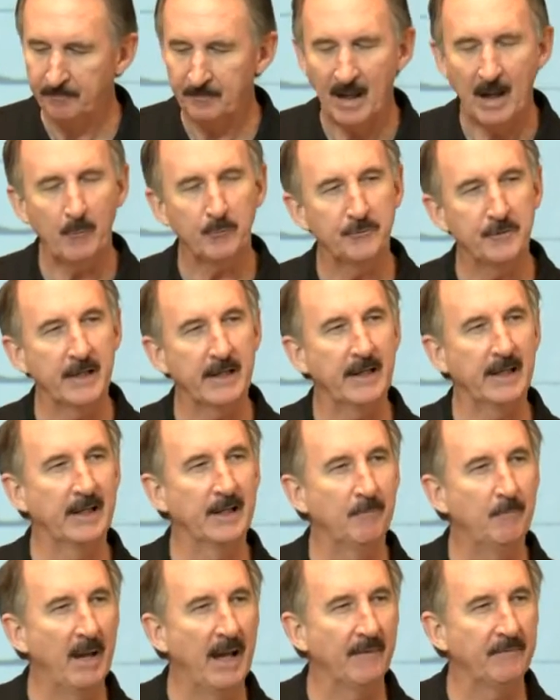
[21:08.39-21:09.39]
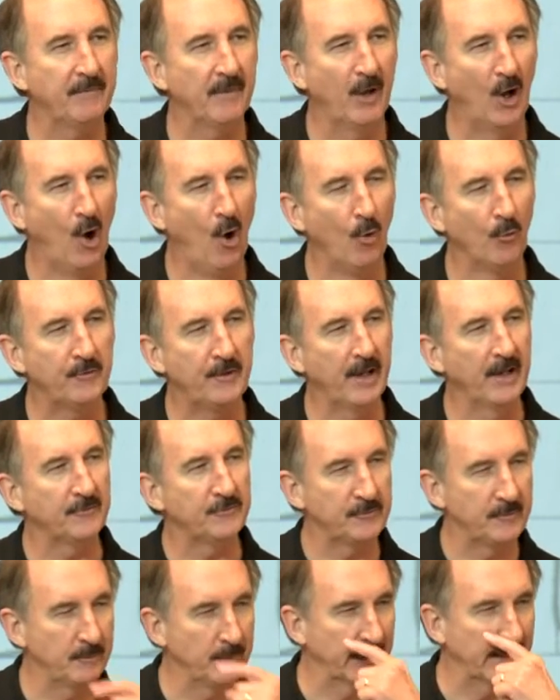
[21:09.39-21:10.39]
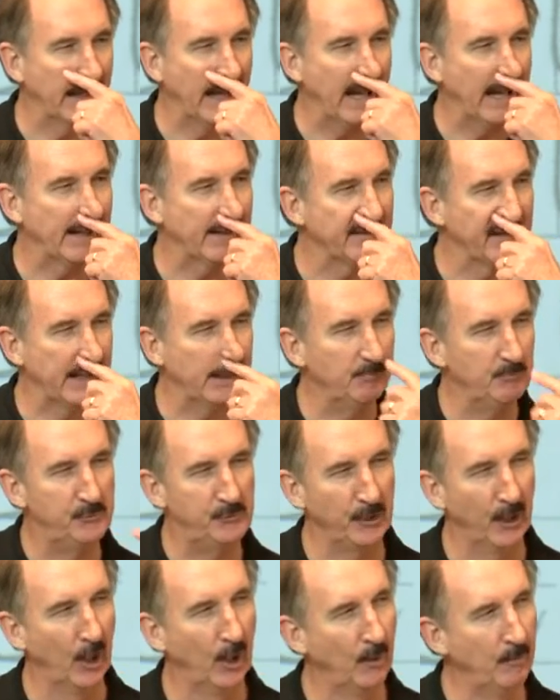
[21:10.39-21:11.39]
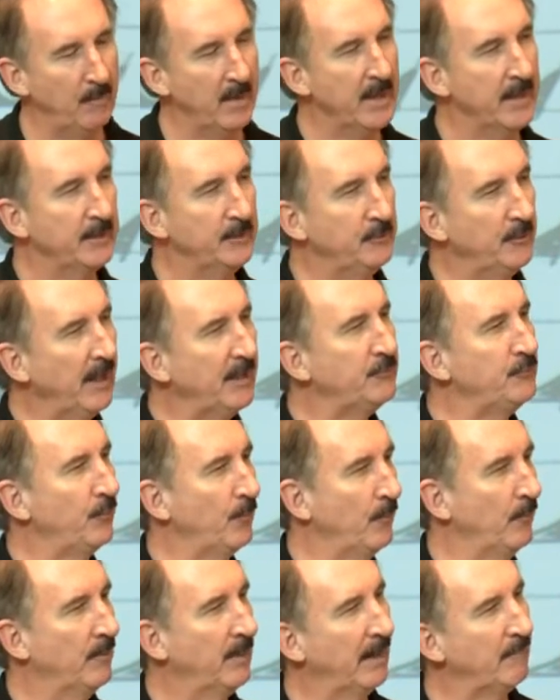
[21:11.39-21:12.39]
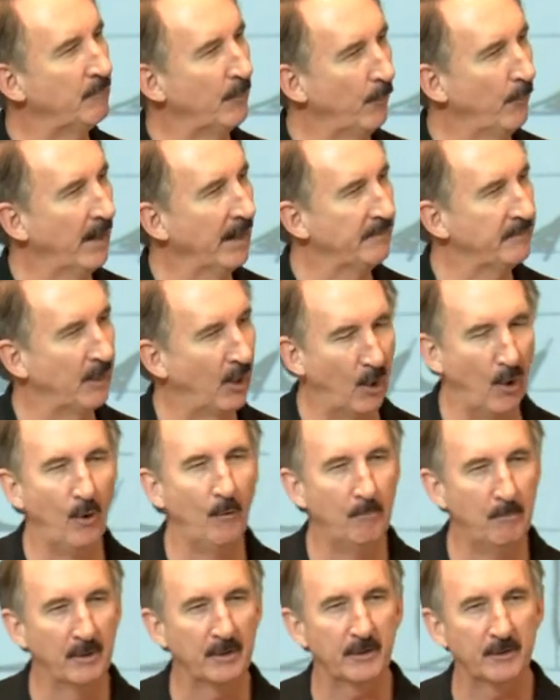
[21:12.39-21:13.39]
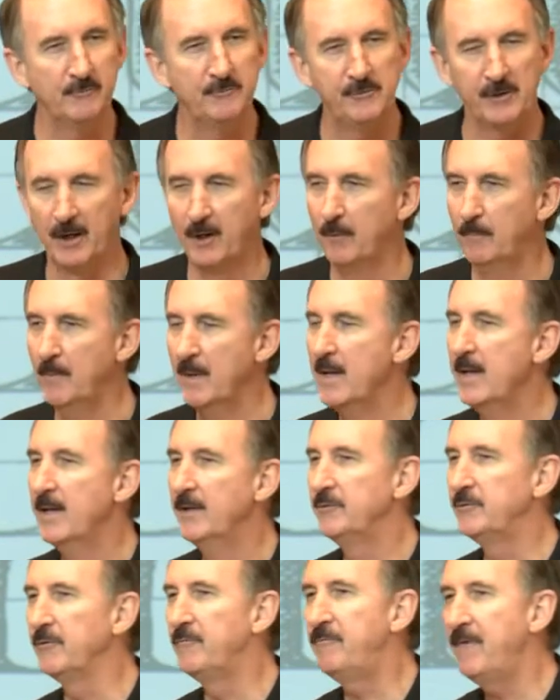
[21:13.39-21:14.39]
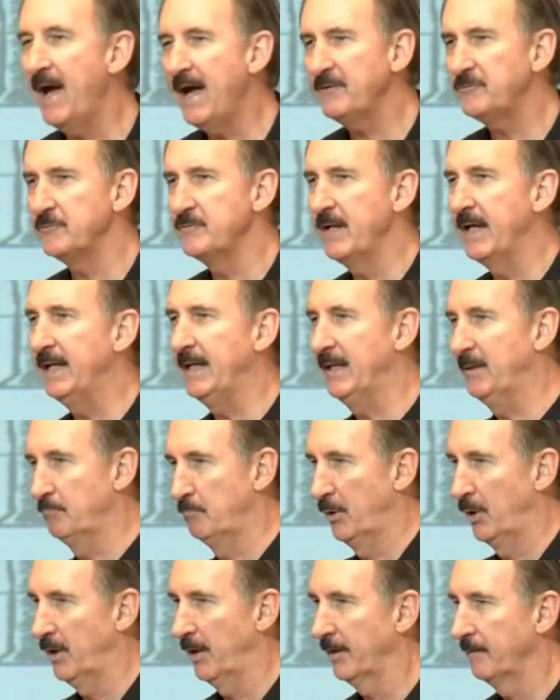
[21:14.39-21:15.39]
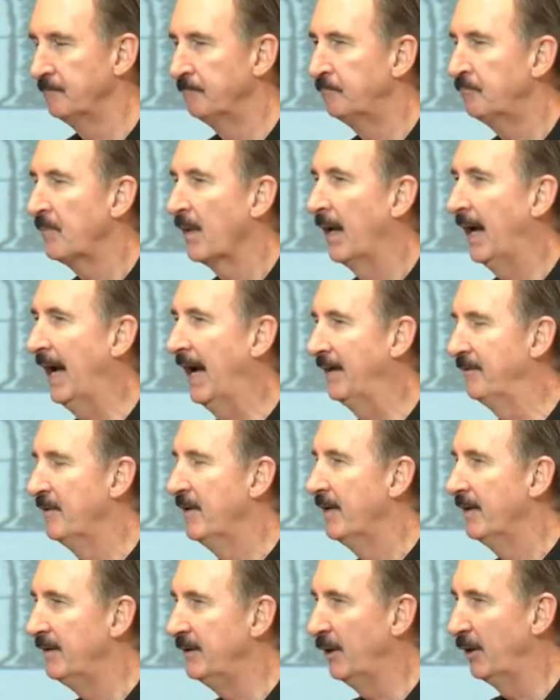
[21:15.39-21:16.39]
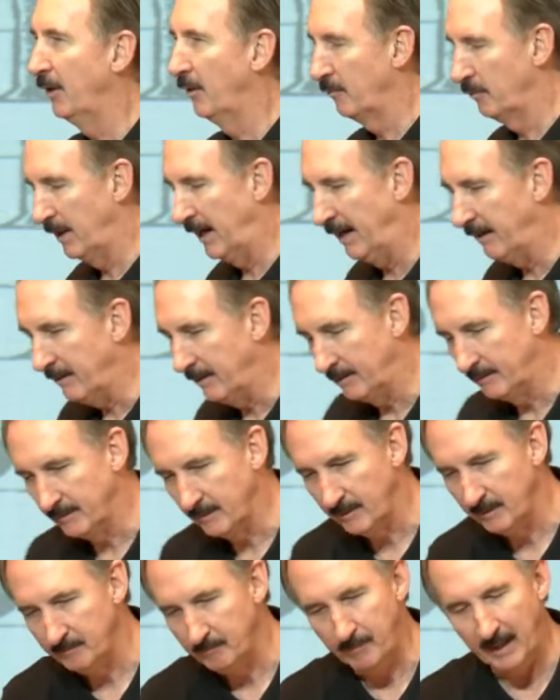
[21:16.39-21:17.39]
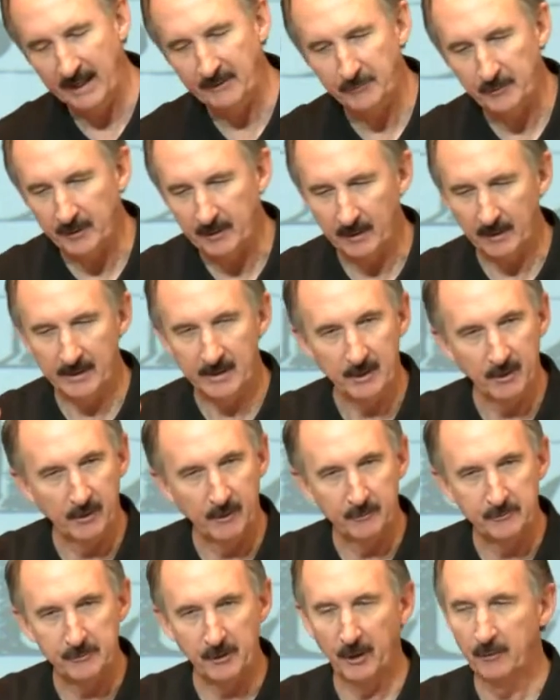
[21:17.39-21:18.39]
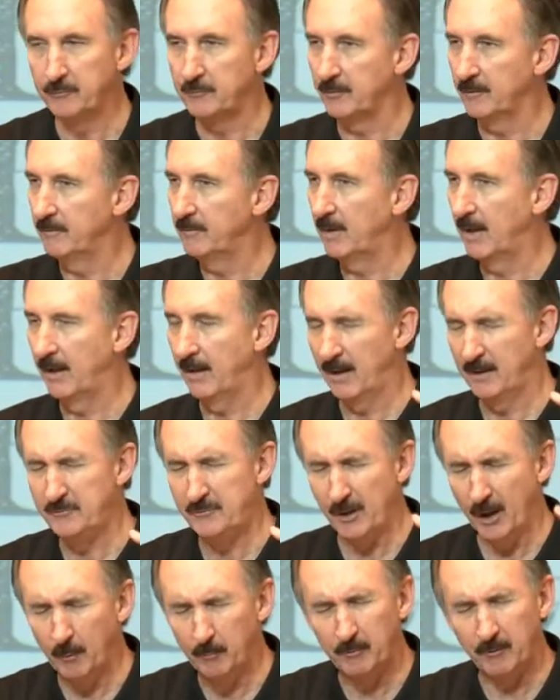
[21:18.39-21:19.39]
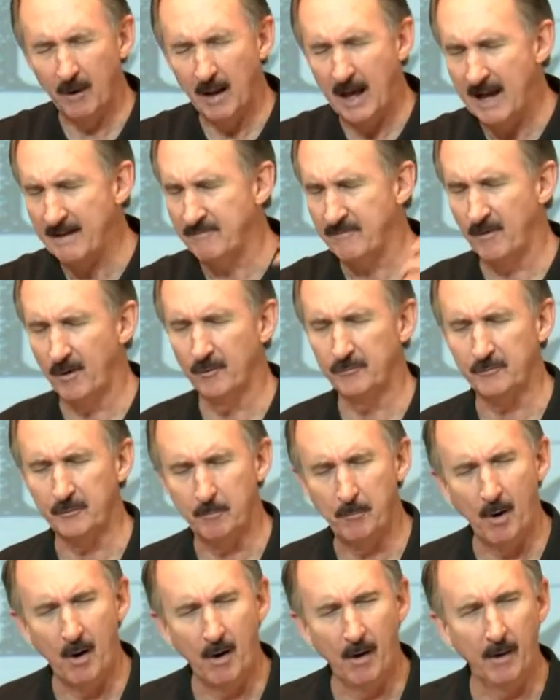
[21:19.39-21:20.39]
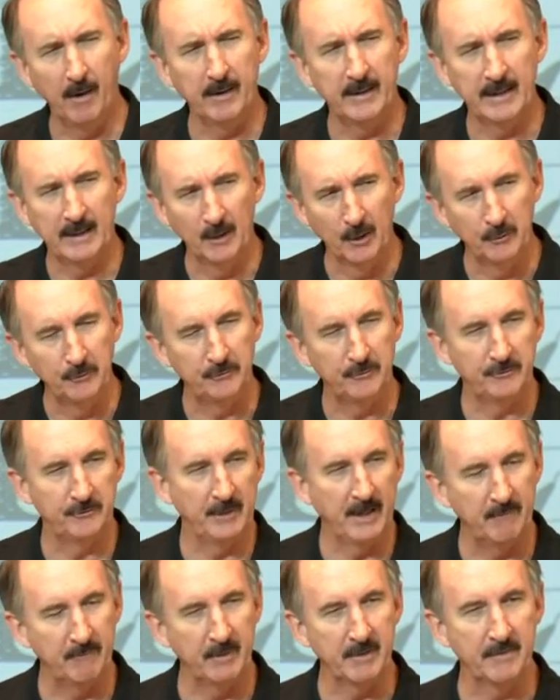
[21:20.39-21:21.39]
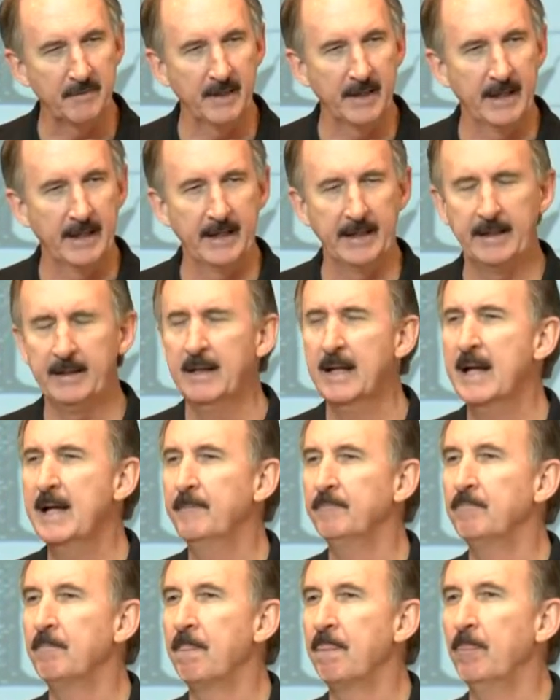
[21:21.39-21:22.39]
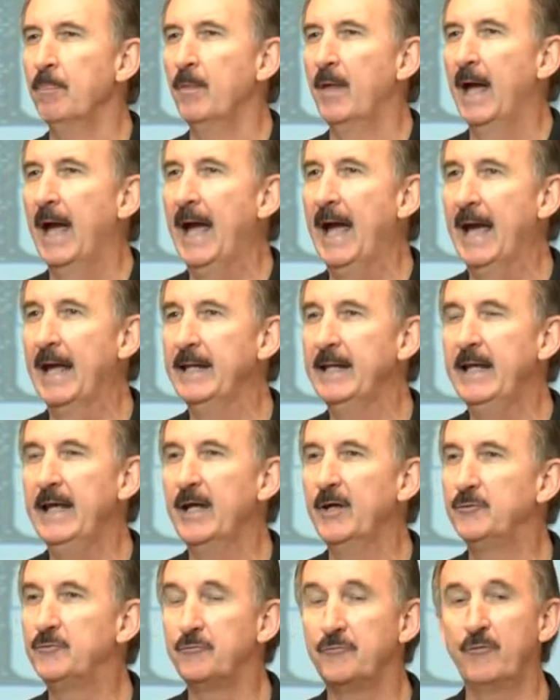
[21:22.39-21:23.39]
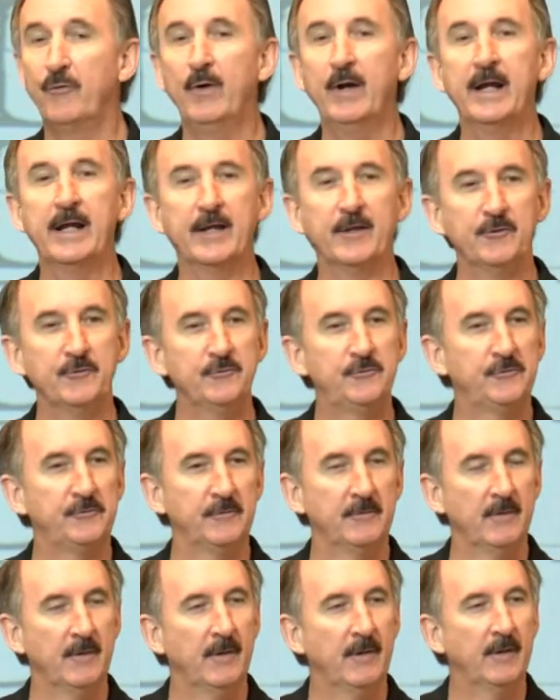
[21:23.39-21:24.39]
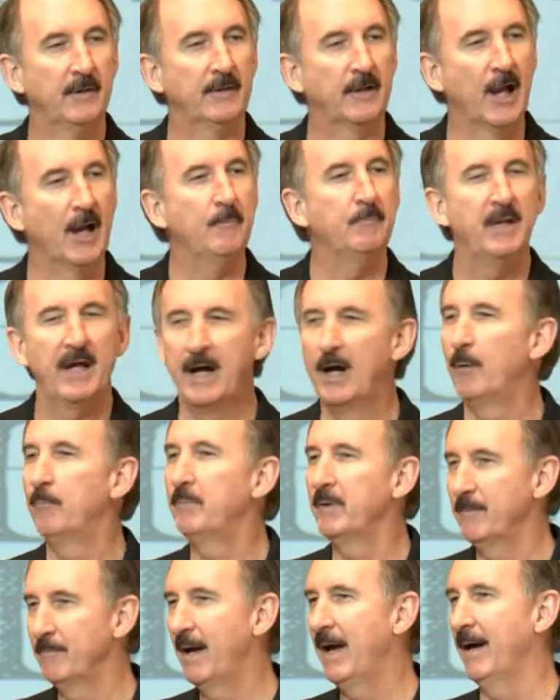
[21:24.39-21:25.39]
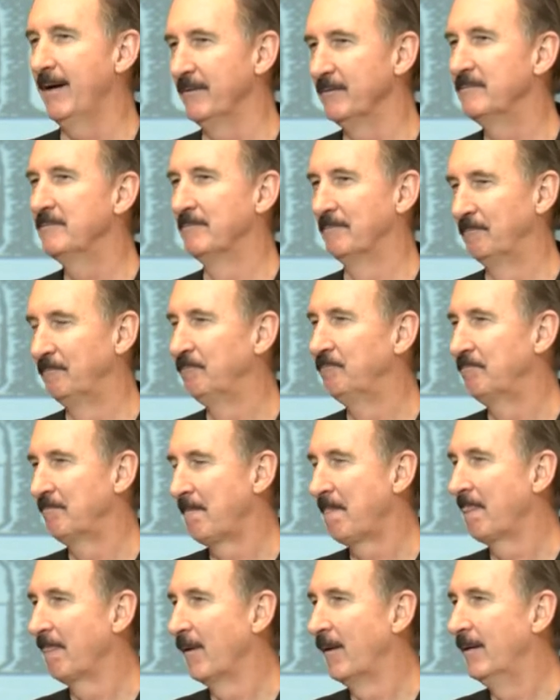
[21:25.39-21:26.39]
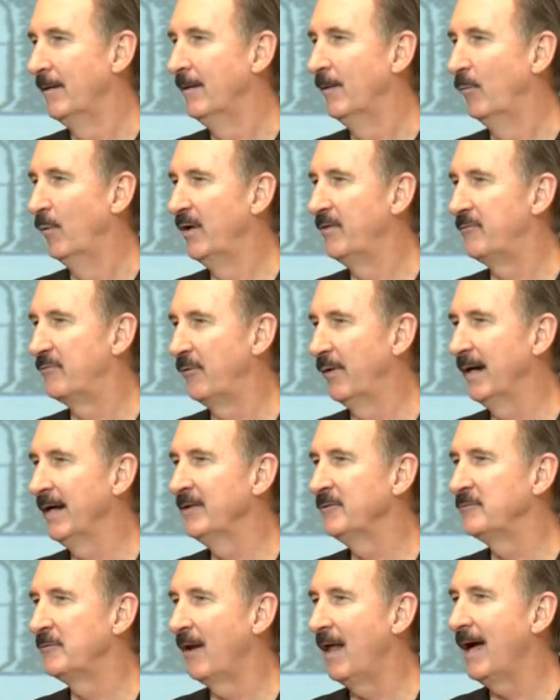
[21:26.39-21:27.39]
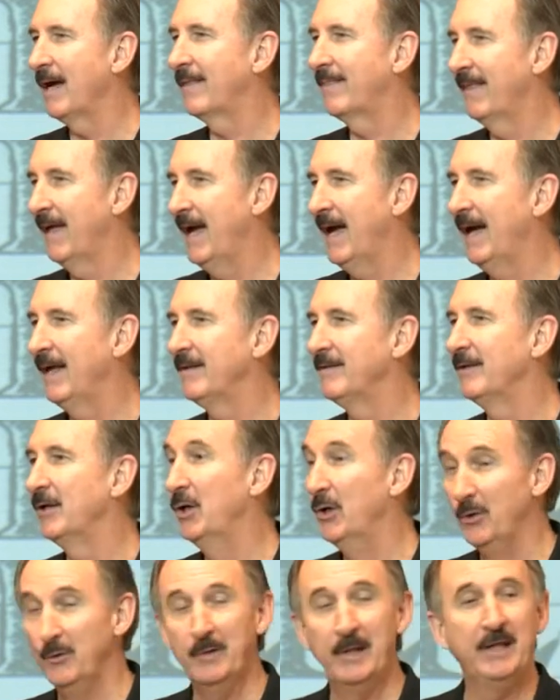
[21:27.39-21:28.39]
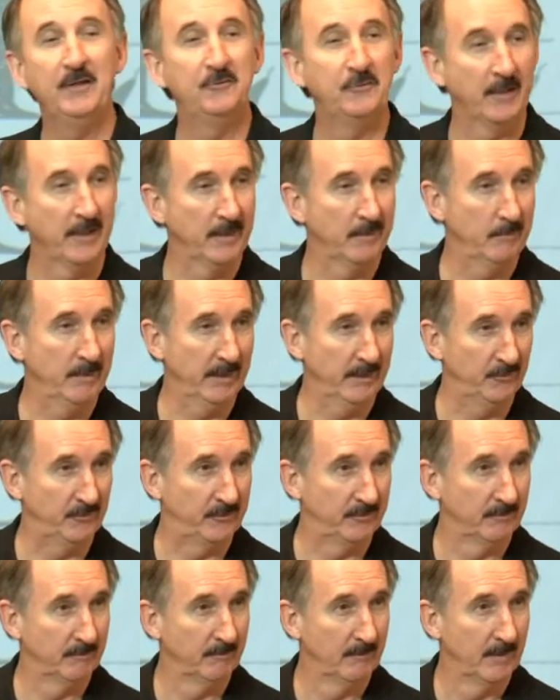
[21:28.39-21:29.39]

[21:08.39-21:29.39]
I was thinking about the Old Testament guy named Job. You guys ever read the whole book of Job? It's a fascinating book. And, you know, eh, basically, you know, uh, uh, Job's life falls apart. He loses everything. And his friends come to help him out. With friends like that, who needs enemies?